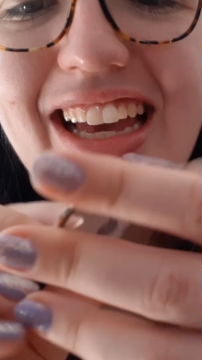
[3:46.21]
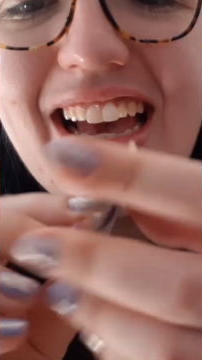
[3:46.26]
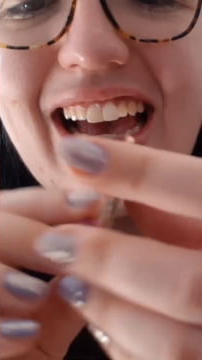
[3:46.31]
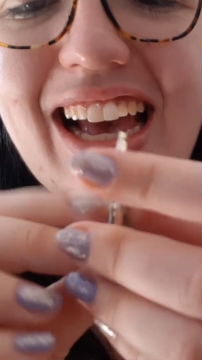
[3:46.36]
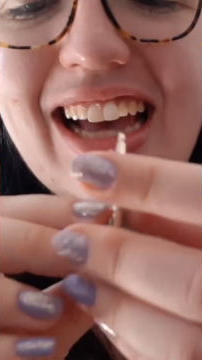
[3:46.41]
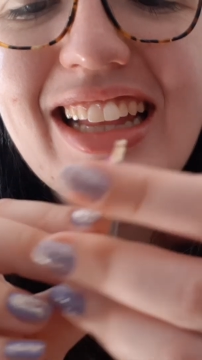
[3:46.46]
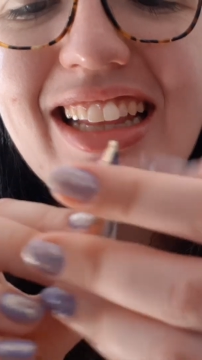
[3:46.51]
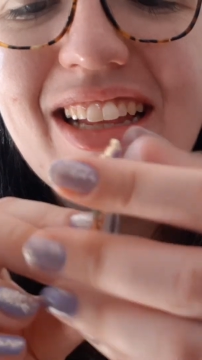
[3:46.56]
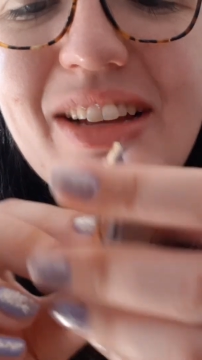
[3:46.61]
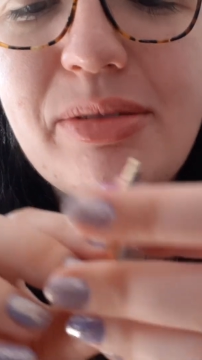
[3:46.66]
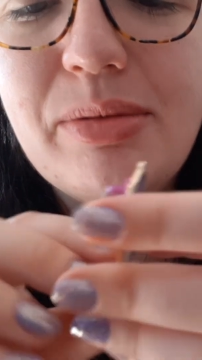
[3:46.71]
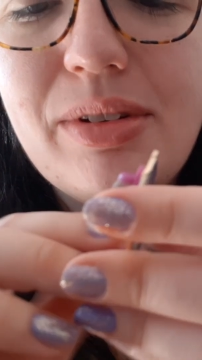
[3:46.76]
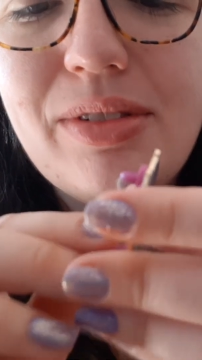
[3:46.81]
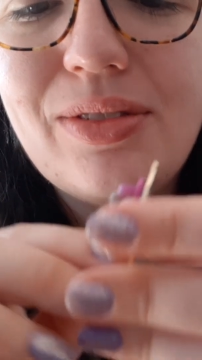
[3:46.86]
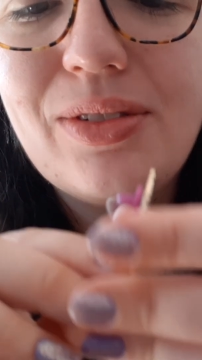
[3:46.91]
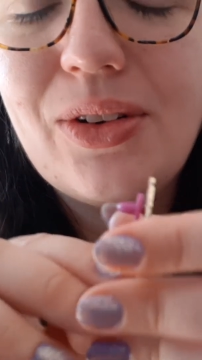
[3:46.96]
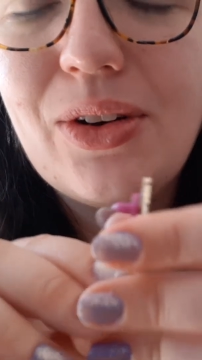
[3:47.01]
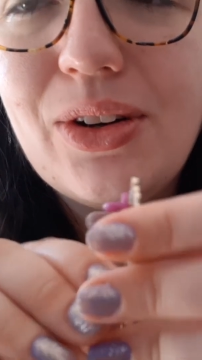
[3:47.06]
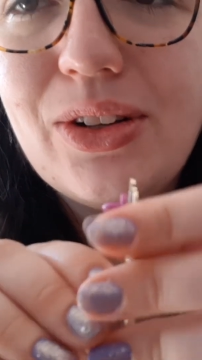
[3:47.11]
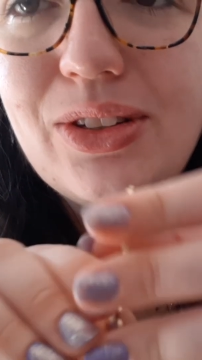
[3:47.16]
And then
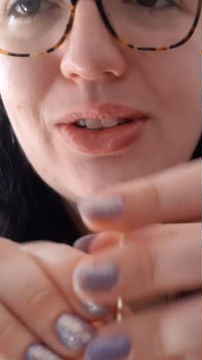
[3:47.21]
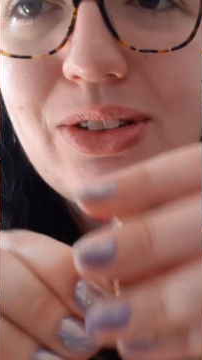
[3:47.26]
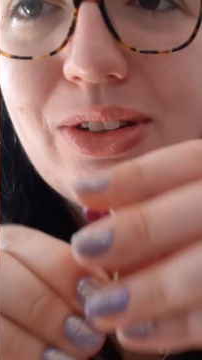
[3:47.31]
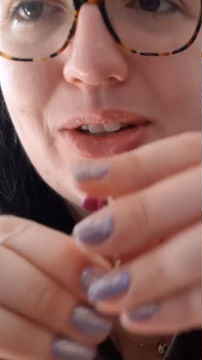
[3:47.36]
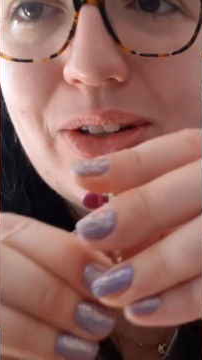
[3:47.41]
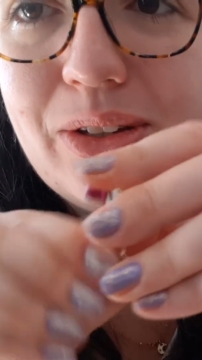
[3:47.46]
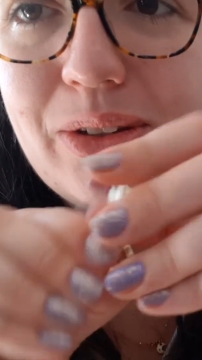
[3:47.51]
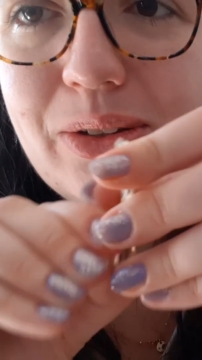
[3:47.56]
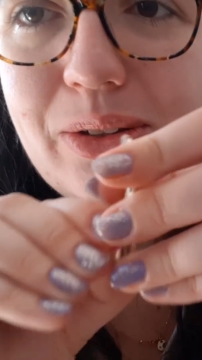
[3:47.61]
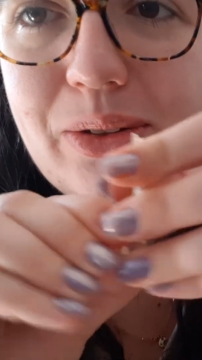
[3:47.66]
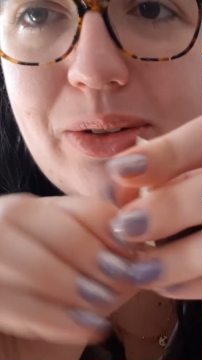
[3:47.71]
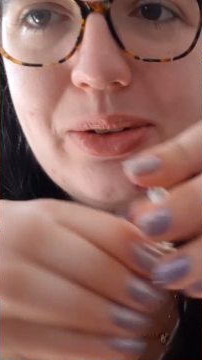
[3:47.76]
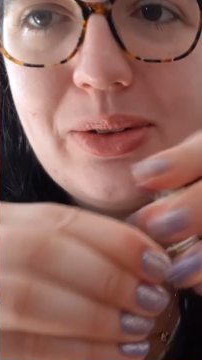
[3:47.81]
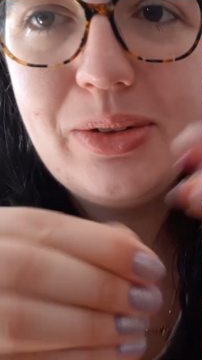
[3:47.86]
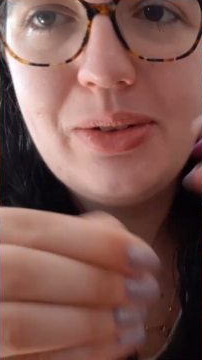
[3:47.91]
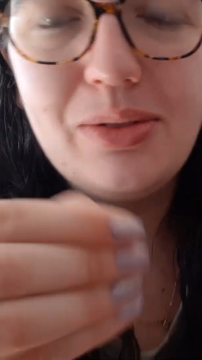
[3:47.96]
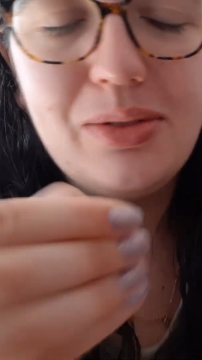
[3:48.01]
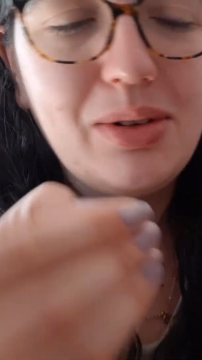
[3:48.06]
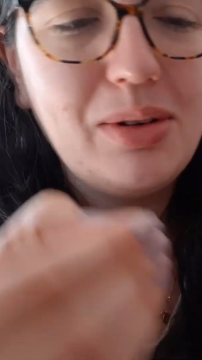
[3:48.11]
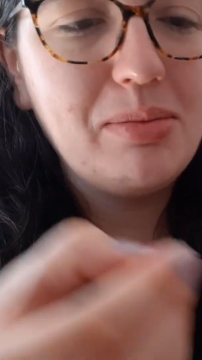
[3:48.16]
we've got
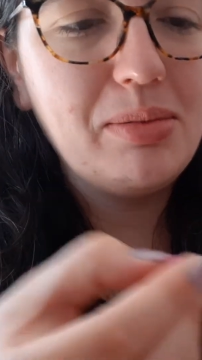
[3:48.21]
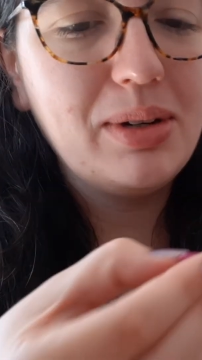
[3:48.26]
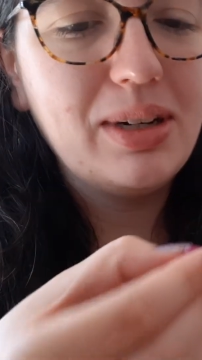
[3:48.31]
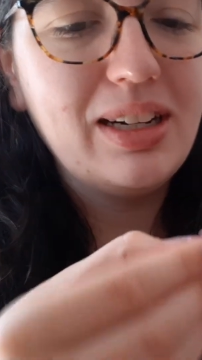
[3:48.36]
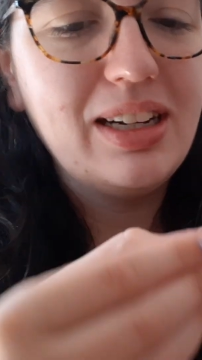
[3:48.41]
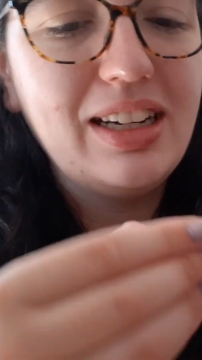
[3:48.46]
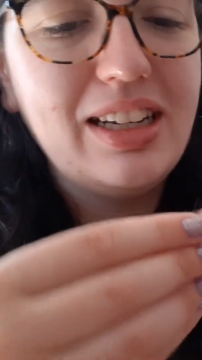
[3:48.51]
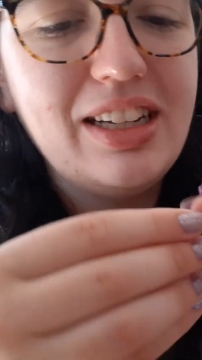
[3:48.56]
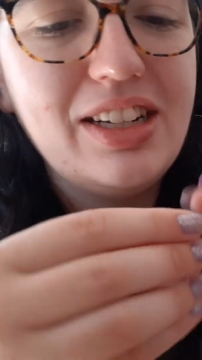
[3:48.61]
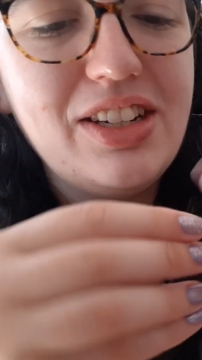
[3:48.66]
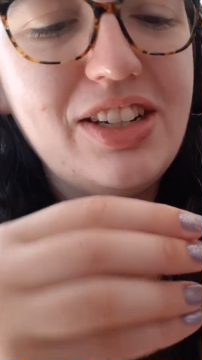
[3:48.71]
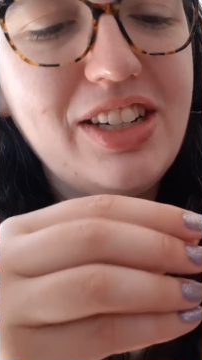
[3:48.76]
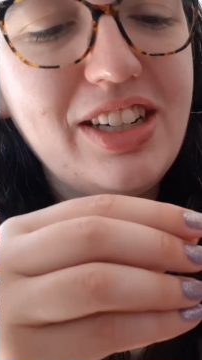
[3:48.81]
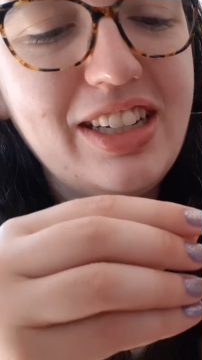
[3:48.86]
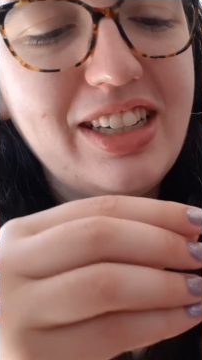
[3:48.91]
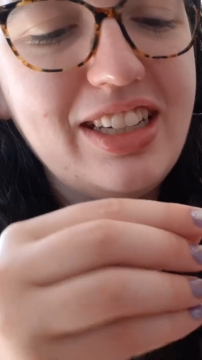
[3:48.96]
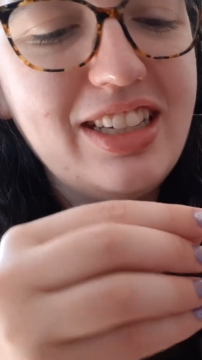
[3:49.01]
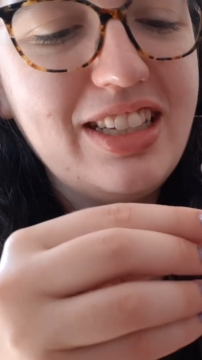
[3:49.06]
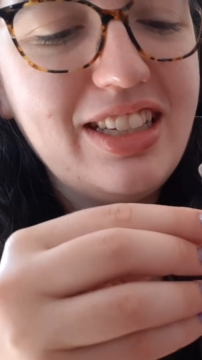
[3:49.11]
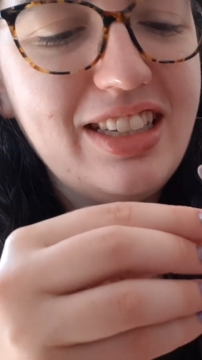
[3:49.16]
two rubber
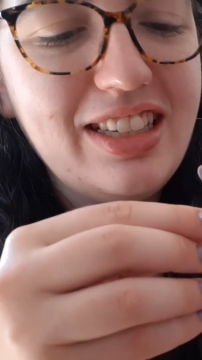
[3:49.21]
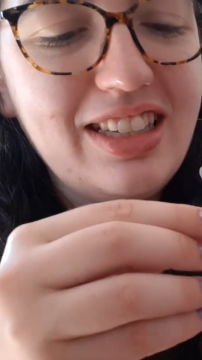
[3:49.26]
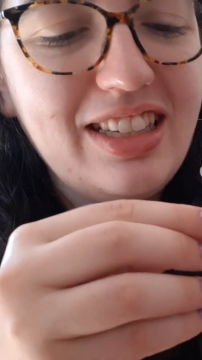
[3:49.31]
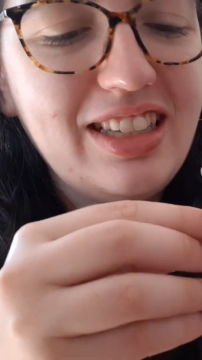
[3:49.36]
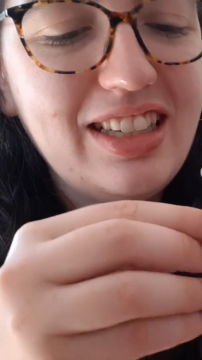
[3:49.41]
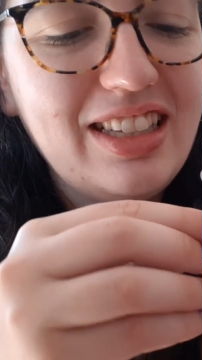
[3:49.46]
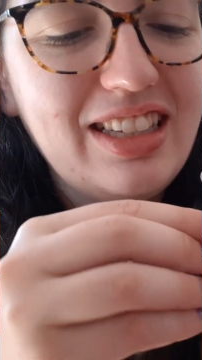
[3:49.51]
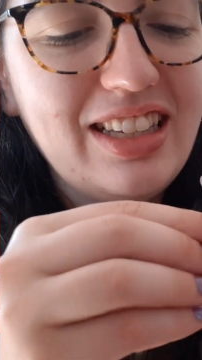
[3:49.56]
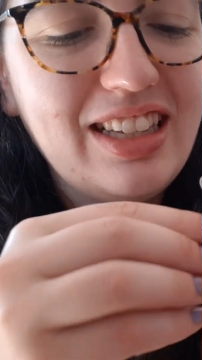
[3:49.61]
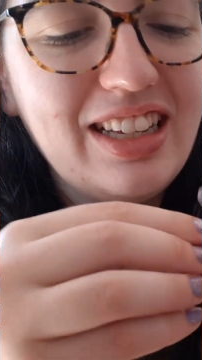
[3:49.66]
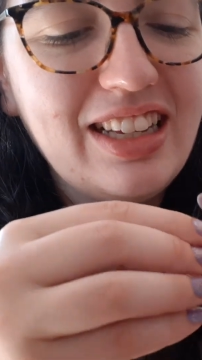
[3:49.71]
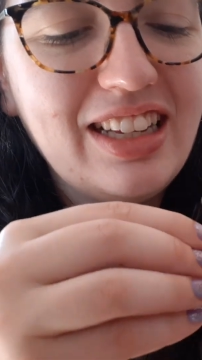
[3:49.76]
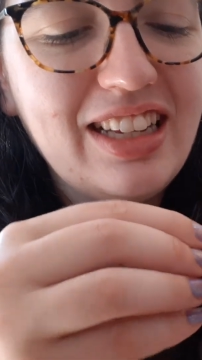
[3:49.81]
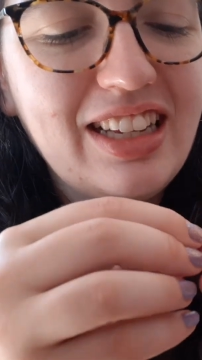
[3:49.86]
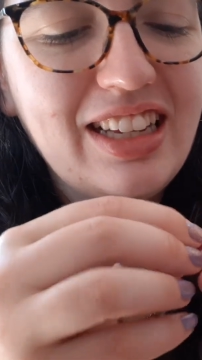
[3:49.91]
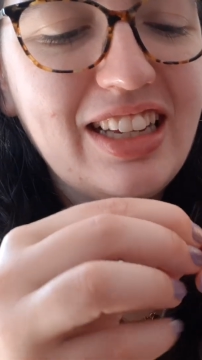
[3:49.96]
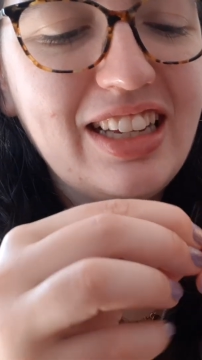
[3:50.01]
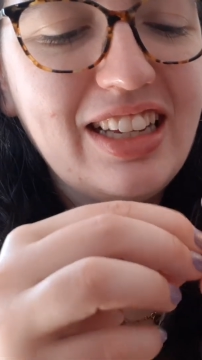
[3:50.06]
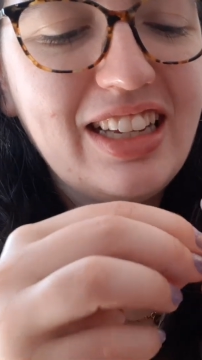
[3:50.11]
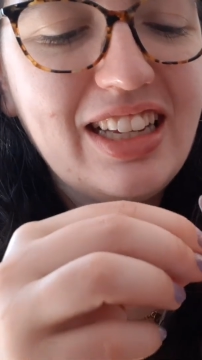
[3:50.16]
clutches
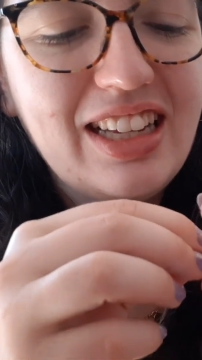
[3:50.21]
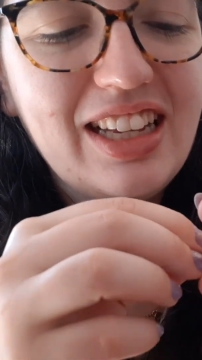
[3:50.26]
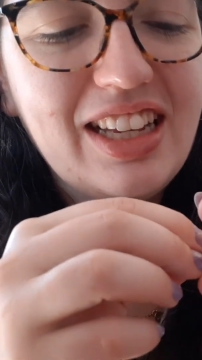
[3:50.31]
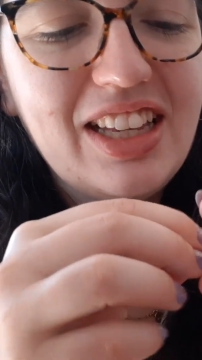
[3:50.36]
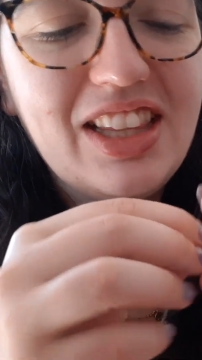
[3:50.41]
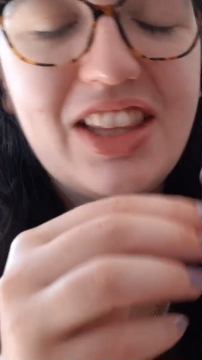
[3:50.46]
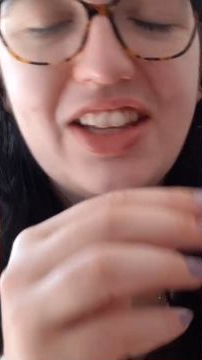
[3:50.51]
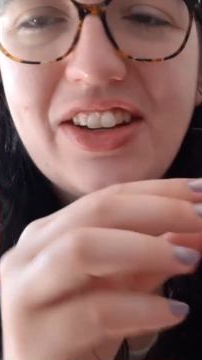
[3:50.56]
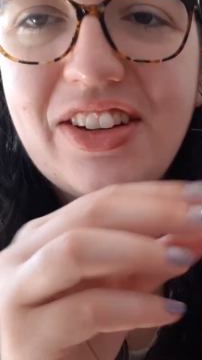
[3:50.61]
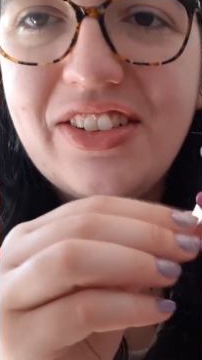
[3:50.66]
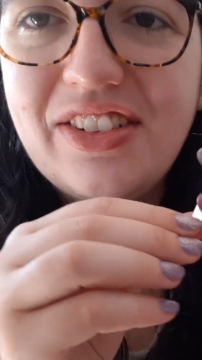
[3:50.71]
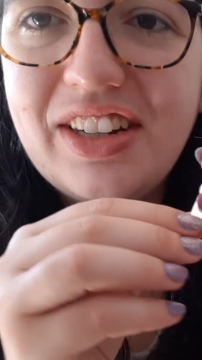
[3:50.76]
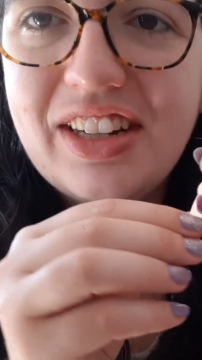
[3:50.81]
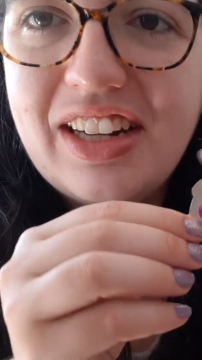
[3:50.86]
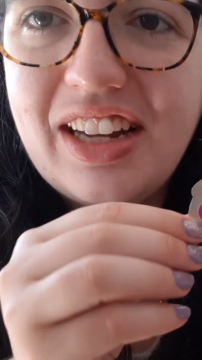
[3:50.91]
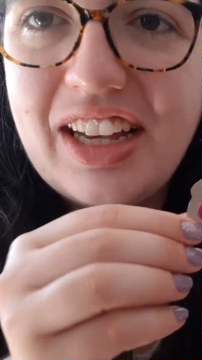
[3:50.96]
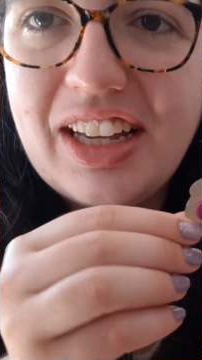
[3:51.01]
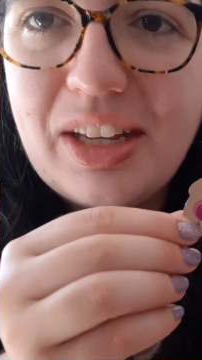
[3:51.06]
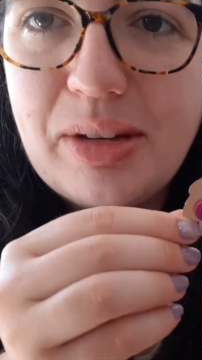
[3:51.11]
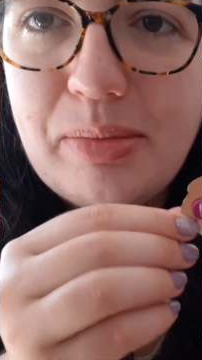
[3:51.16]
that are in
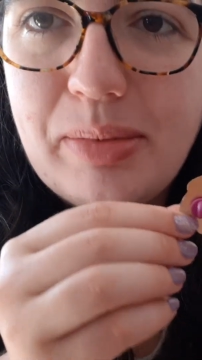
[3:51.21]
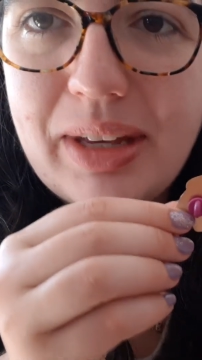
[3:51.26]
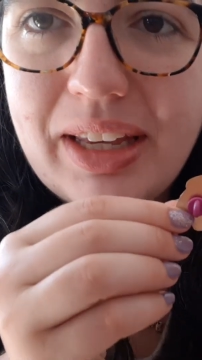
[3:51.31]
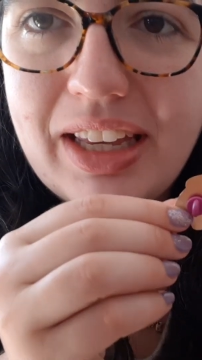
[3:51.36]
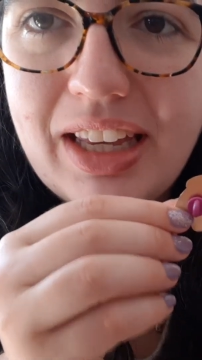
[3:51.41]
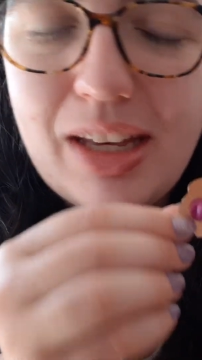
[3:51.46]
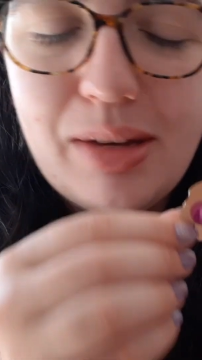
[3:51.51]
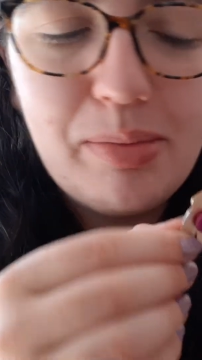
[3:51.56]
like a pinky